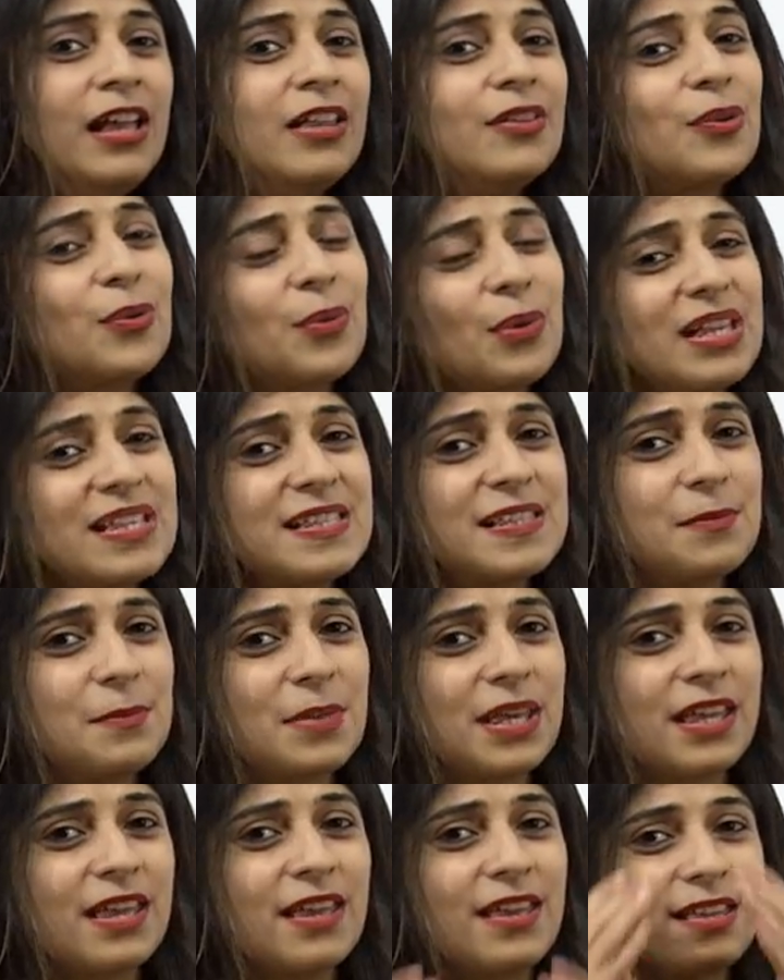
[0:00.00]
The reason
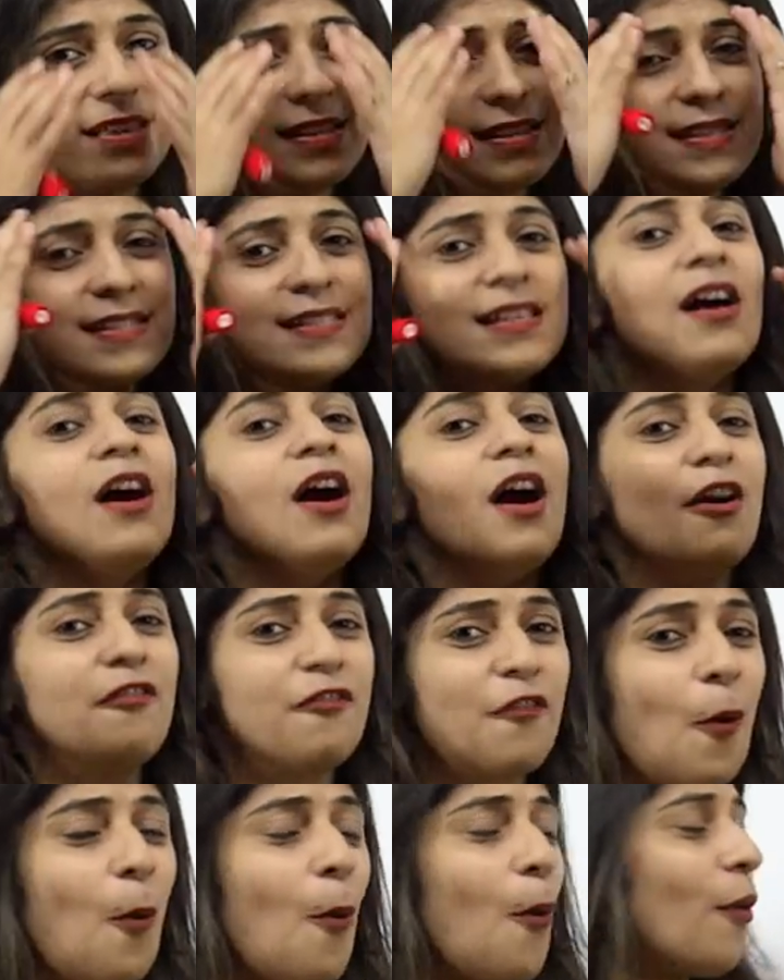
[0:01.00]
because,
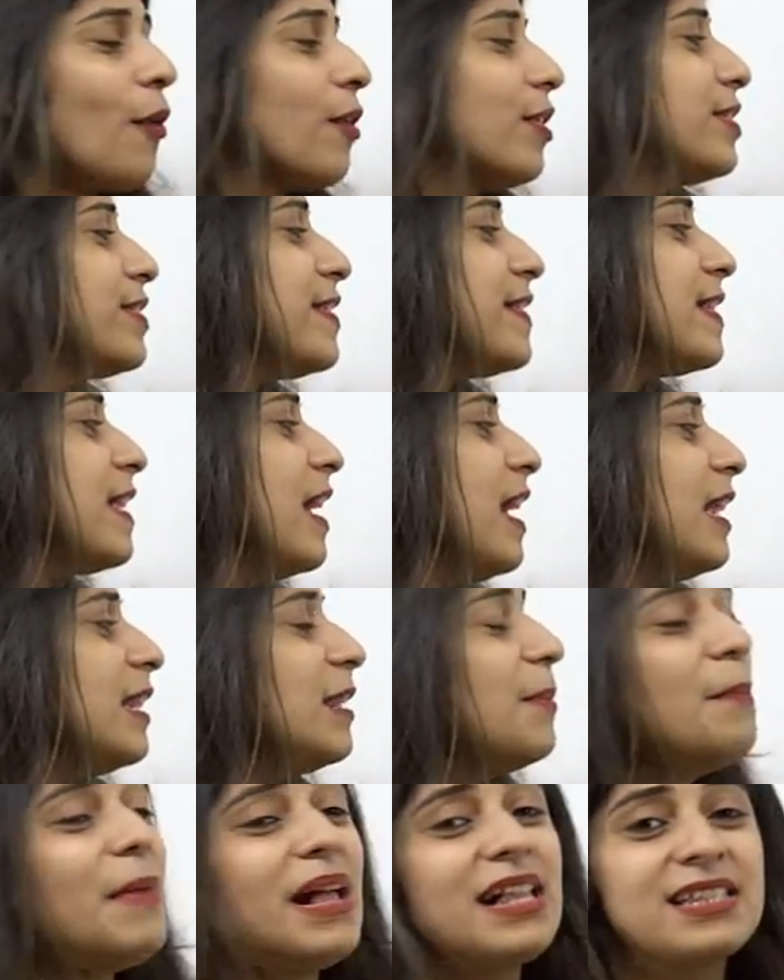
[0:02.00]
of course,
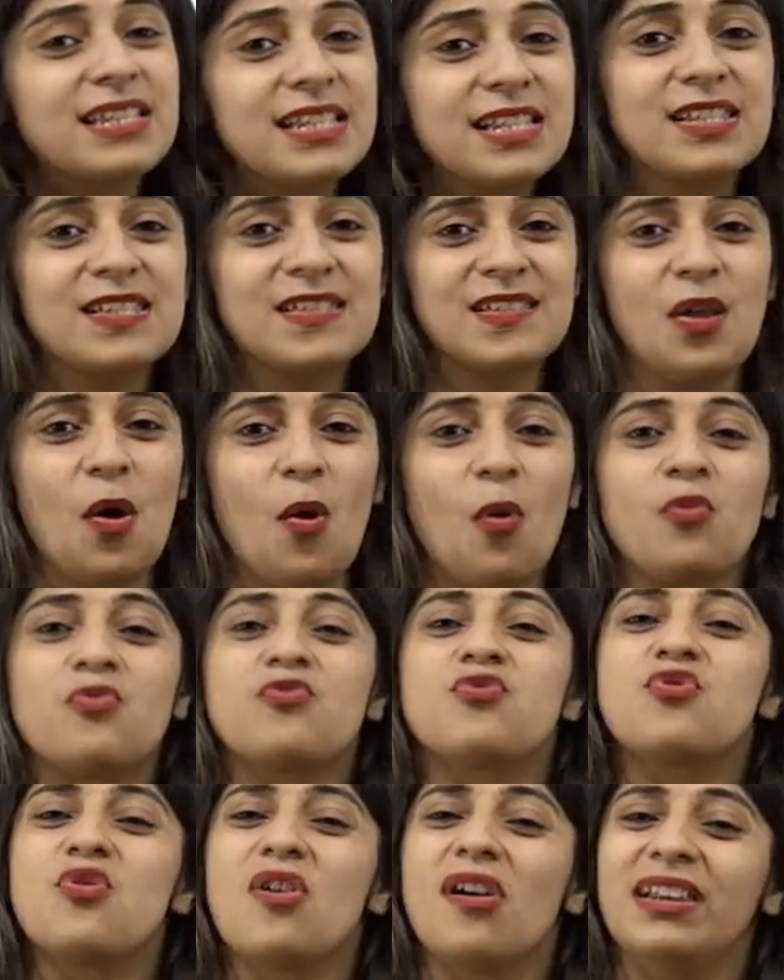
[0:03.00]
the melted snow
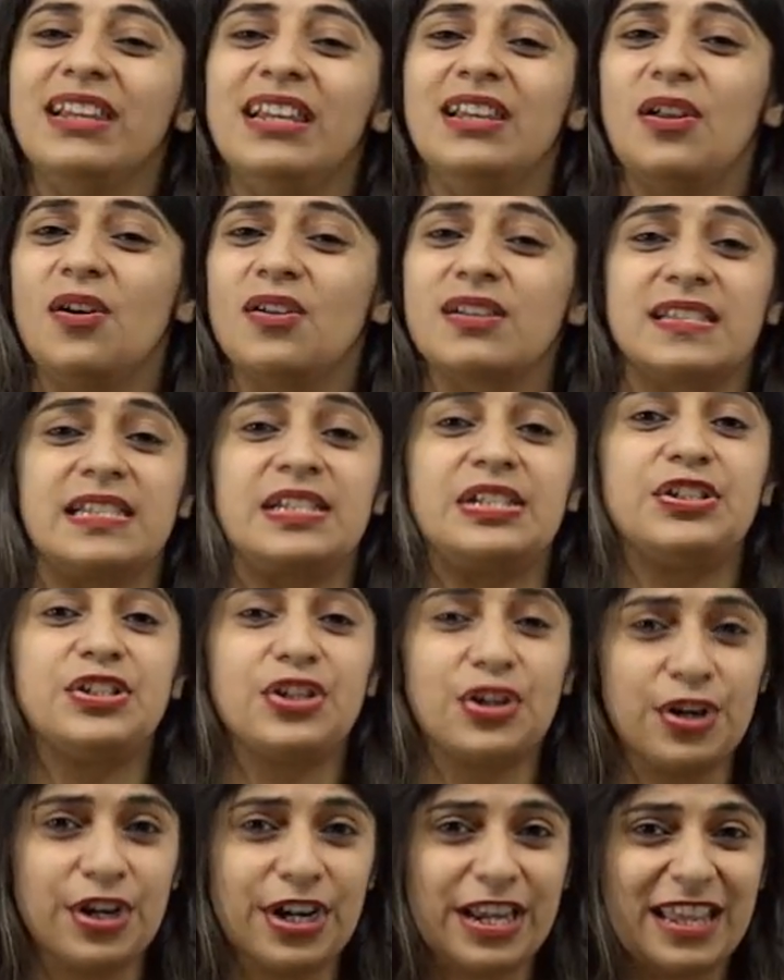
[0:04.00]
really looks
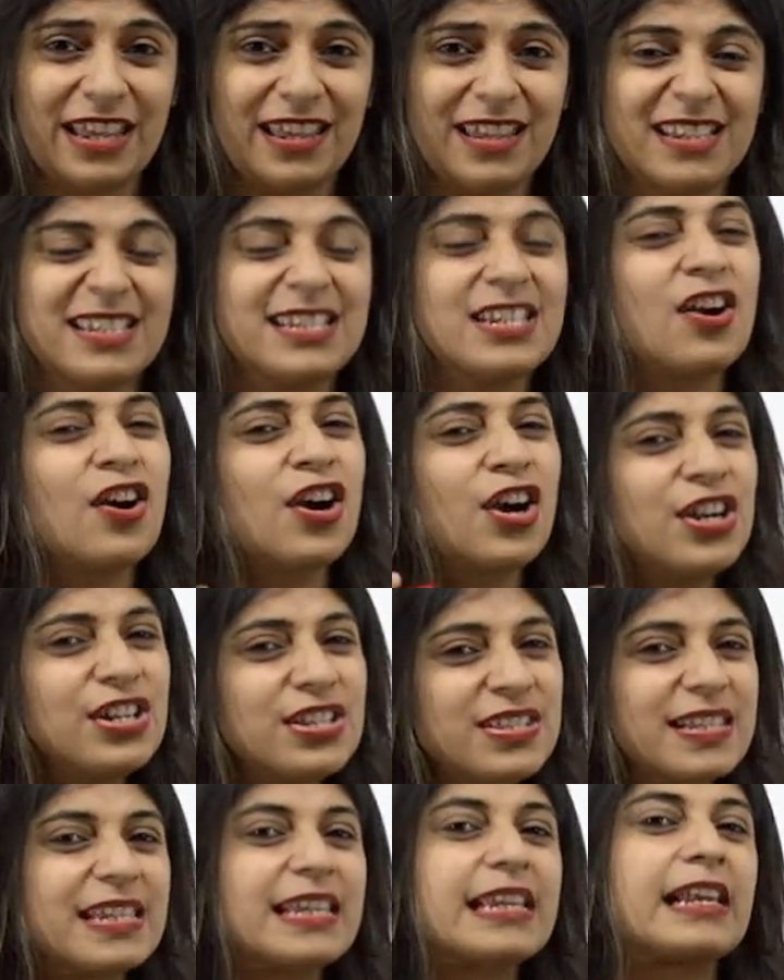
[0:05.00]
dirty. It
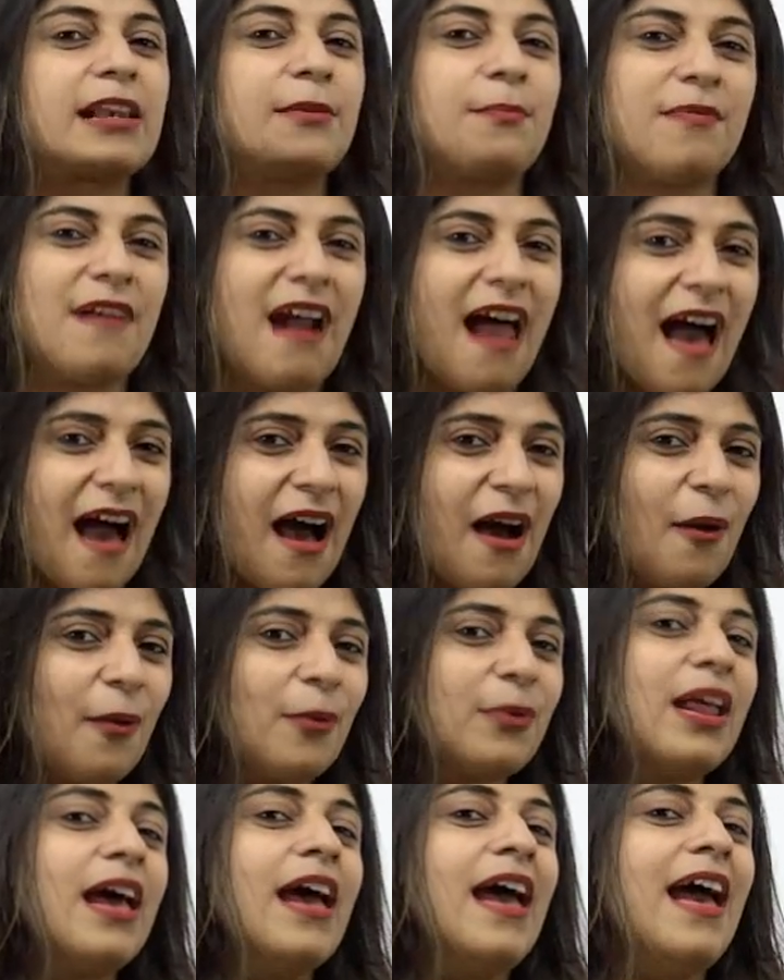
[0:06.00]
turns a little
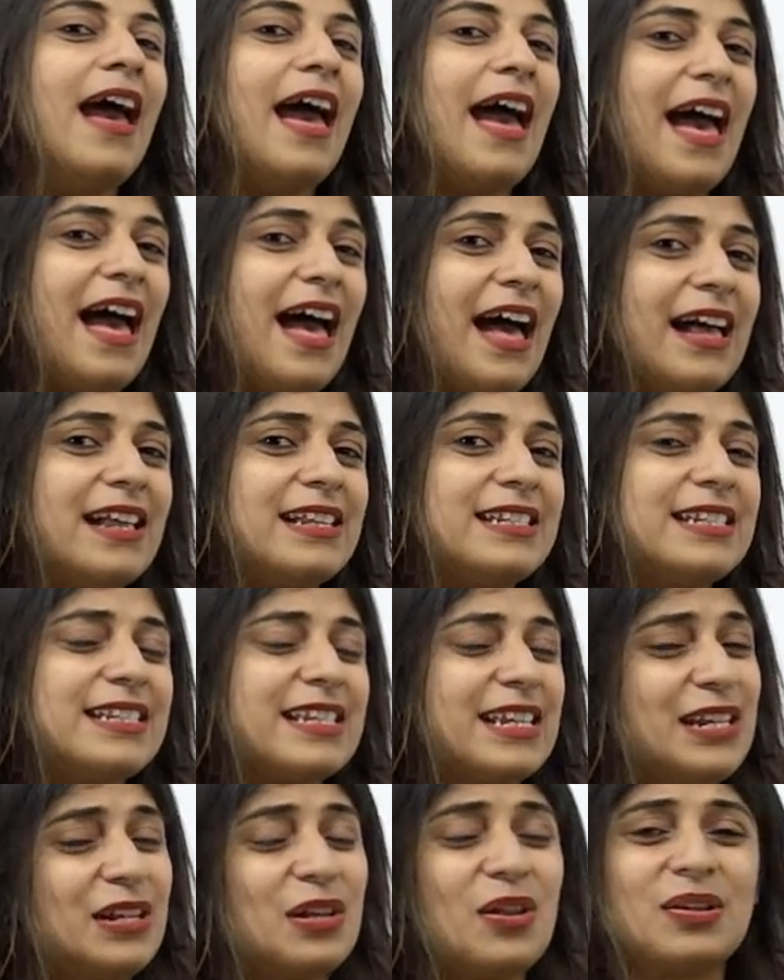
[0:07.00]
brown and
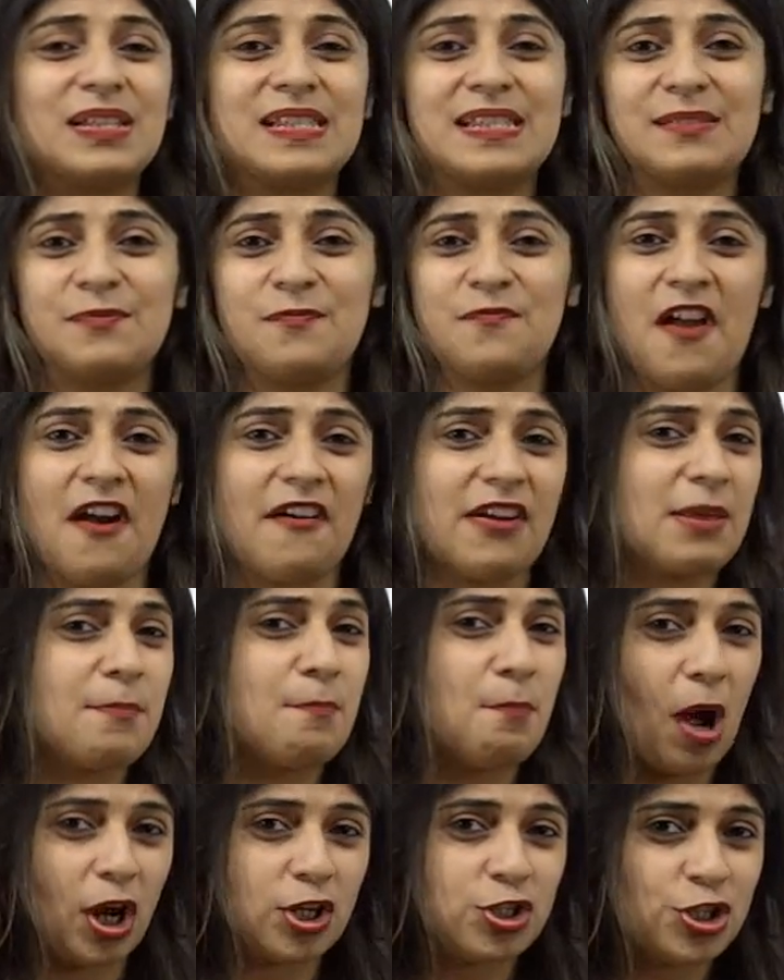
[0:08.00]
it looks very
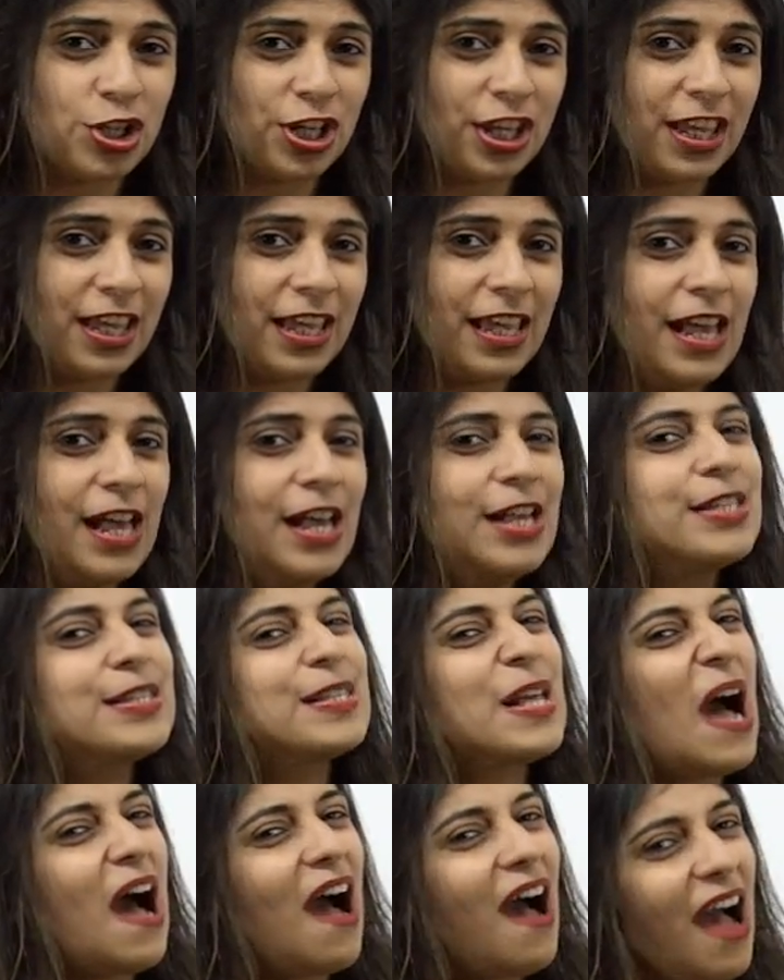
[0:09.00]
mushy.
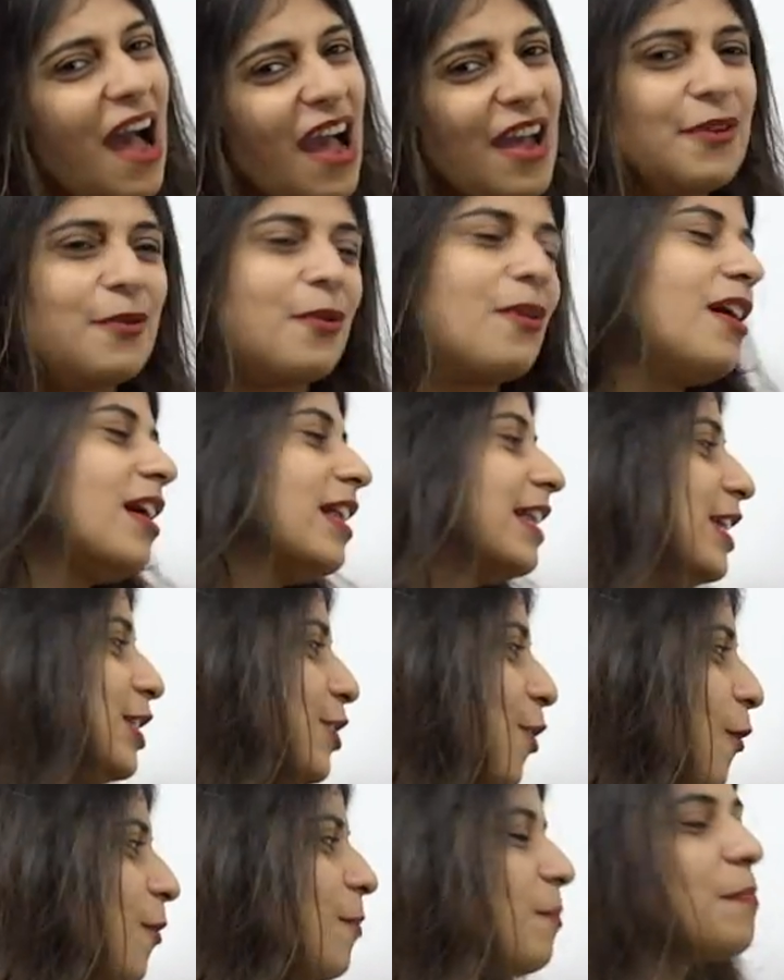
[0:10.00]
So I really
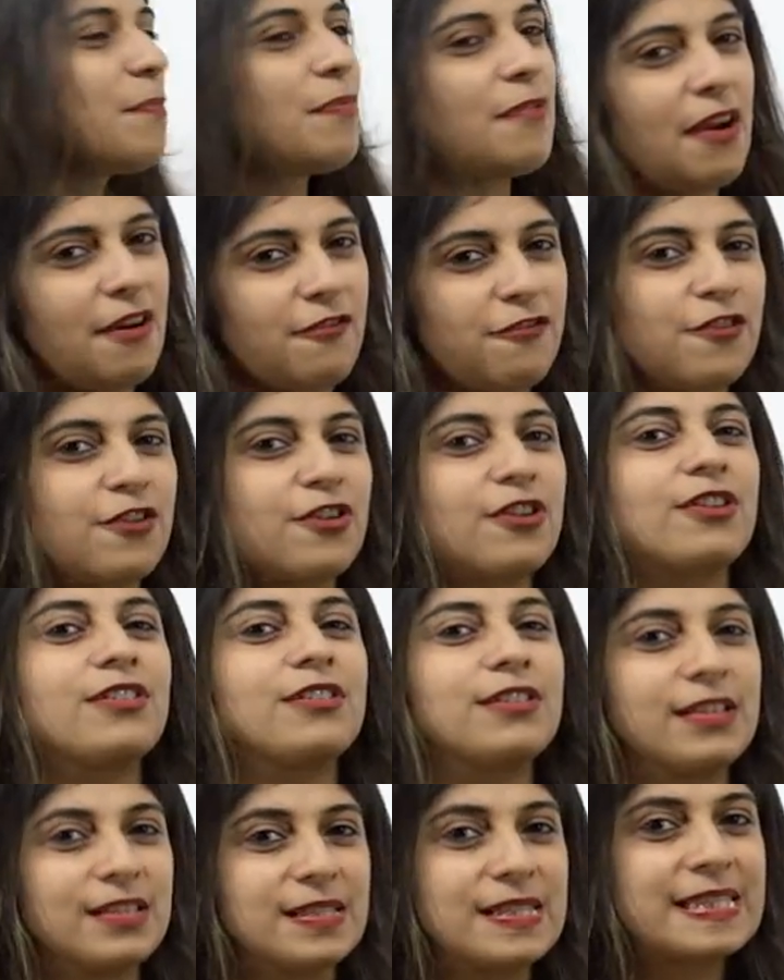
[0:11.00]
don't
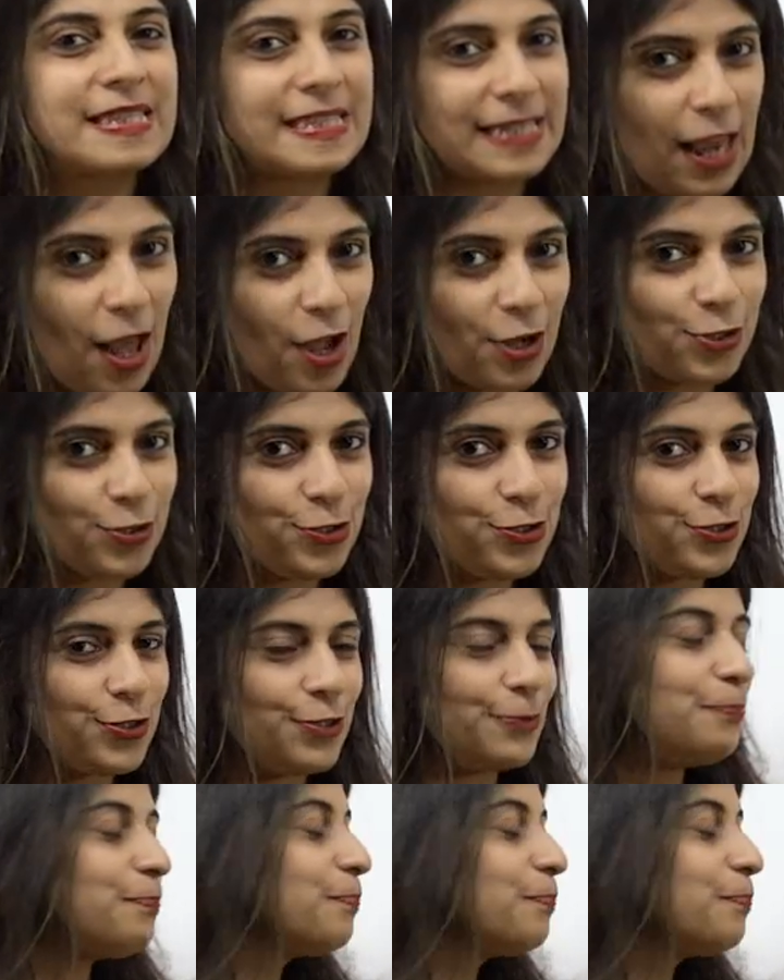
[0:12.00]
prefer the slush.